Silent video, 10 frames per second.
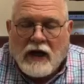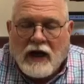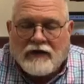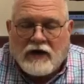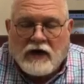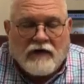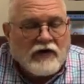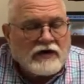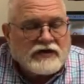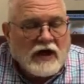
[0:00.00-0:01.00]
and the
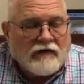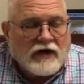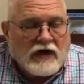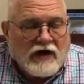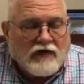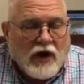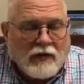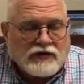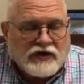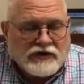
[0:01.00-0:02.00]
cleverness of the clever I
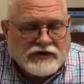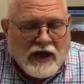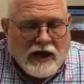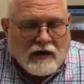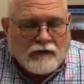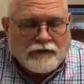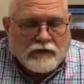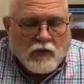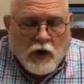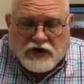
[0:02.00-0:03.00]
will set aside.
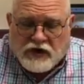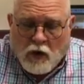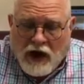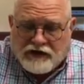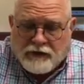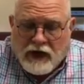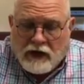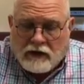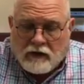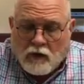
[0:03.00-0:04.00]
Where is the wise
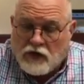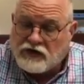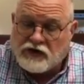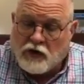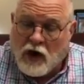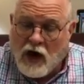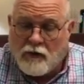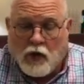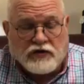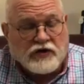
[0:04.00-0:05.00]
man? Where is the
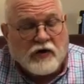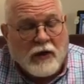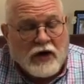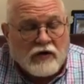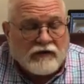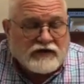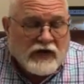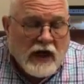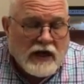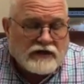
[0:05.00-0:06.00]
scribe? Where is the debater of this
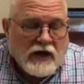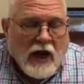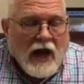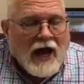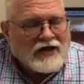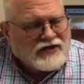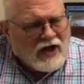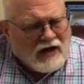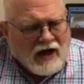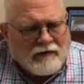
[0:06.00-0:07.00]
age? Has
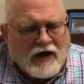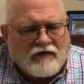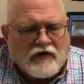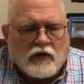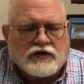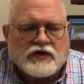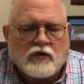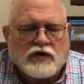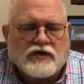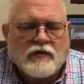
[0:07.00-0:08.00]
not God made foolish the
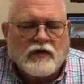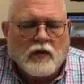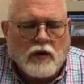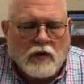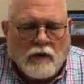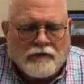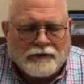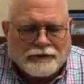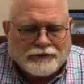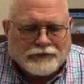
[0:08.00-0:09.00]
wisdom of the world?"
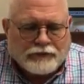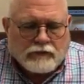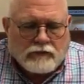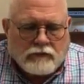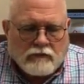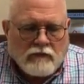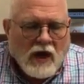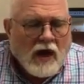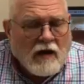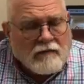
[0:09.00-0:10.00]

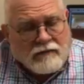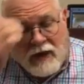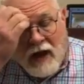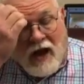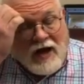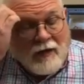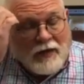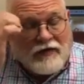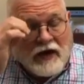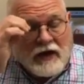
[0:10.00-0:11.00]
Couple
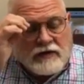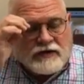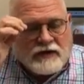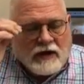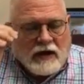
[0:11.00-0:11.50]
of things.